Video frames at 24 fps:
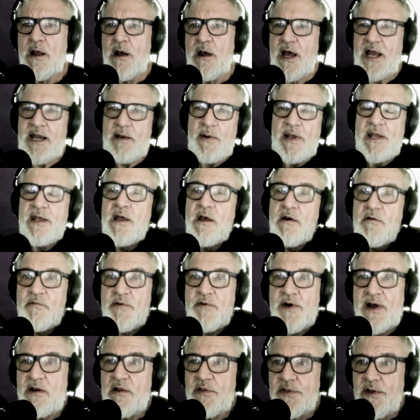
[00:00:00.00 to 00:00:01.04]
Anyway,
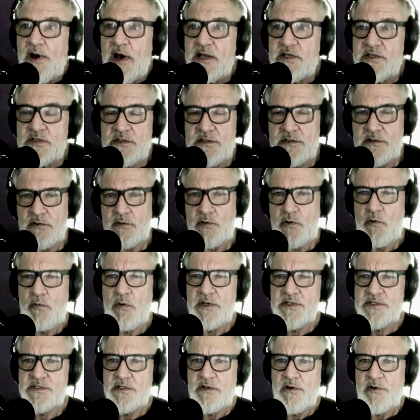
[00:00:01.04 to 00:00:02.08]
final thoughts. Who
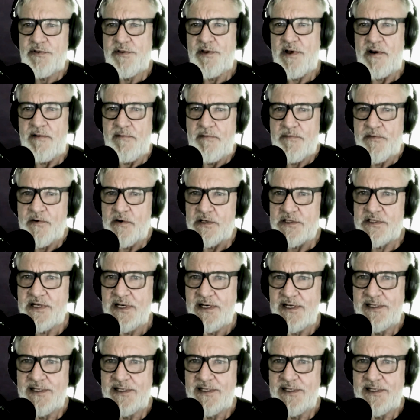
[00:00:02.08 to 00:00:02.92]
wants to go first?